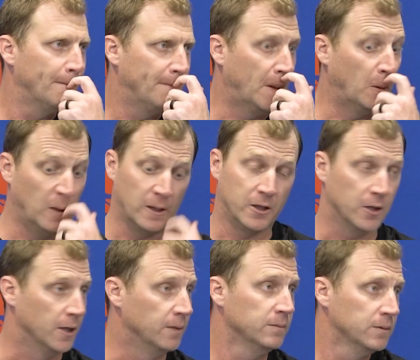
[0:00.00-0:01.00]
They're really
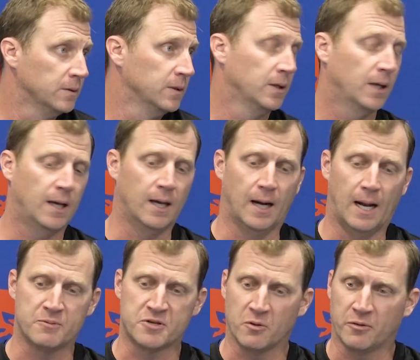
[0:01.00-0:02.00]
good. And
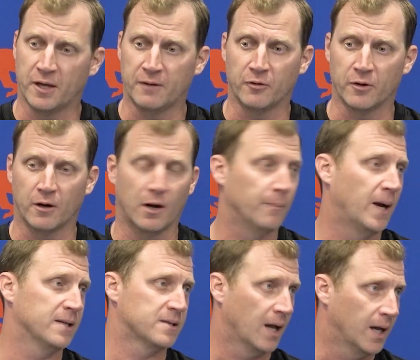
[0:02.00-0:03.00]
I'm so thankful they're on
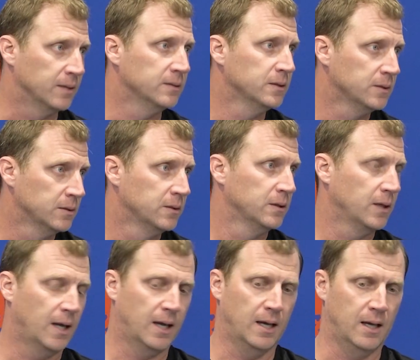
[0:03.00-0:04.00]
my side.
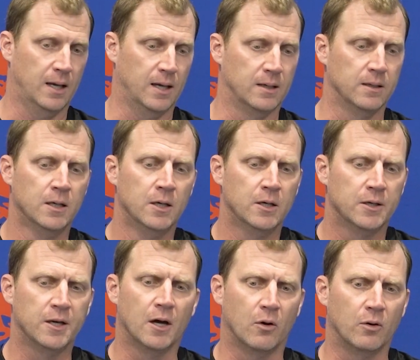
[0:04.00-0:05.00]
And,
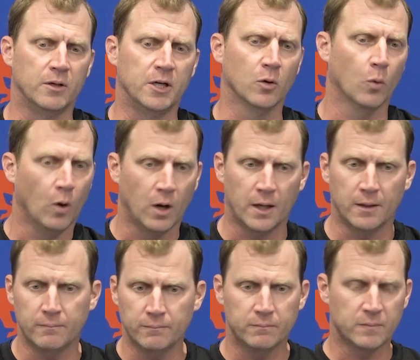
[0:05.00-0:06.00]
you know, in year
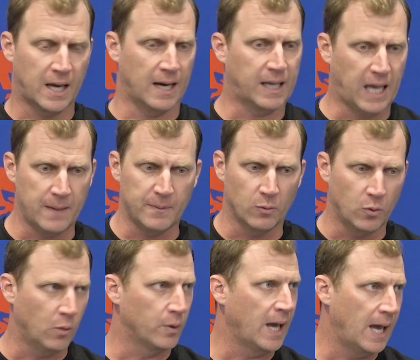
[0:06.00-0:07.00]
one, kind of came in with
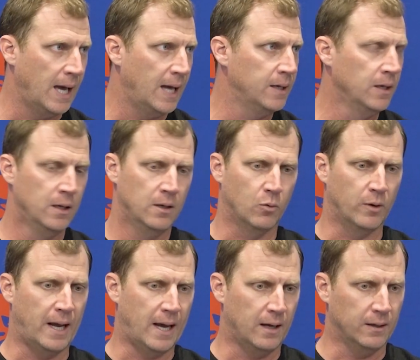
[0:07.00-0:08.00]
what we had,
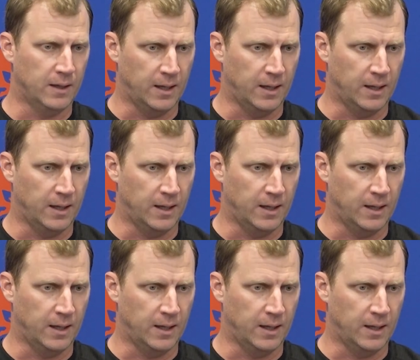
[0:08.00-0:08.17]
went out